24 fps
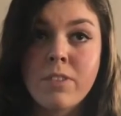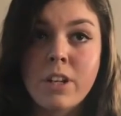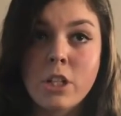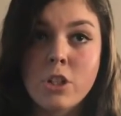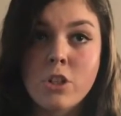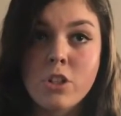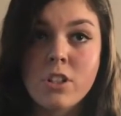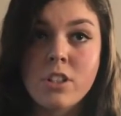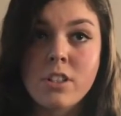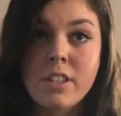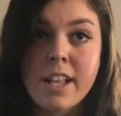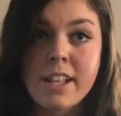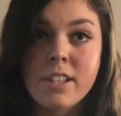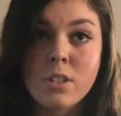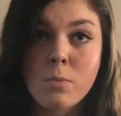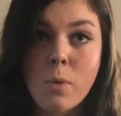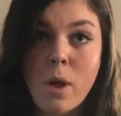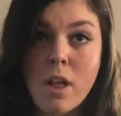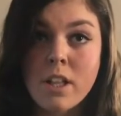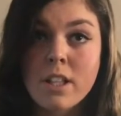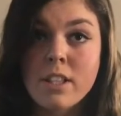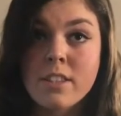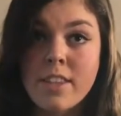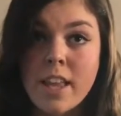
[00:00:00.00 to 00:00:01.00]
regions as
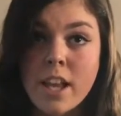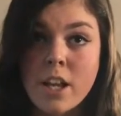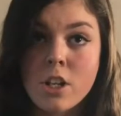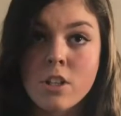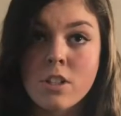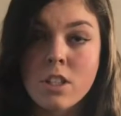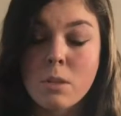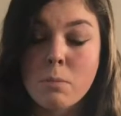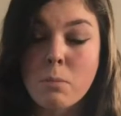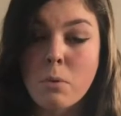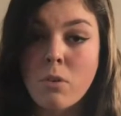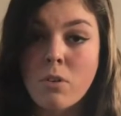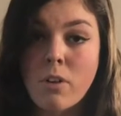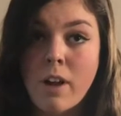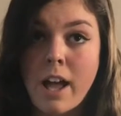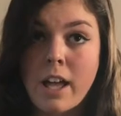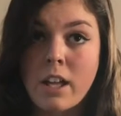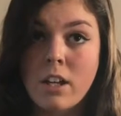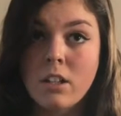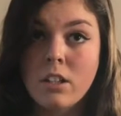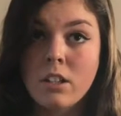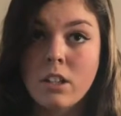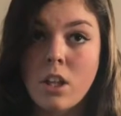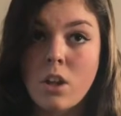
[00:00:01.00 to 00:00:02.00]
well as sections of the
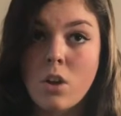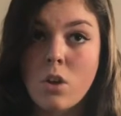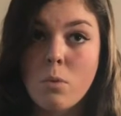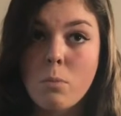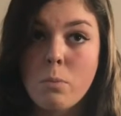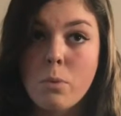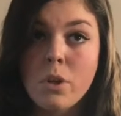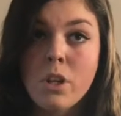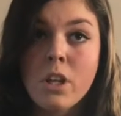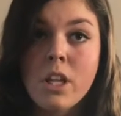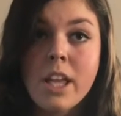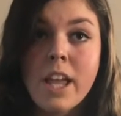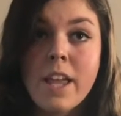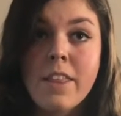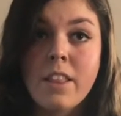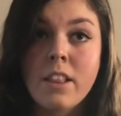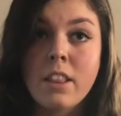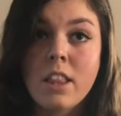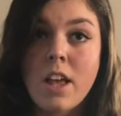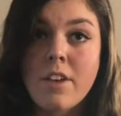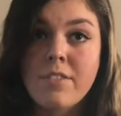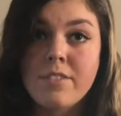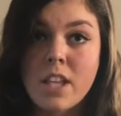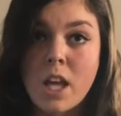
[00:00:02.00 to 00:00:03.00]
parietal lobe in
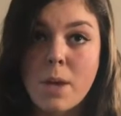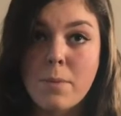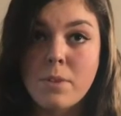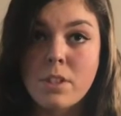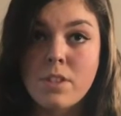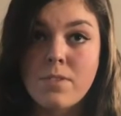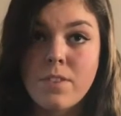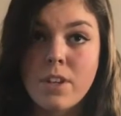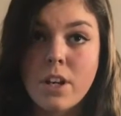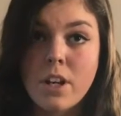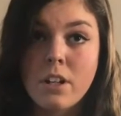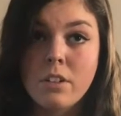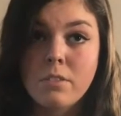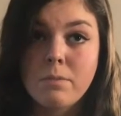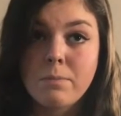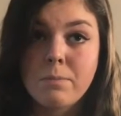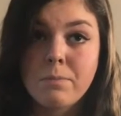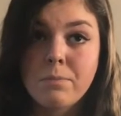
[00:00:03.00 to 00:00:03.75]
the left hemisphere.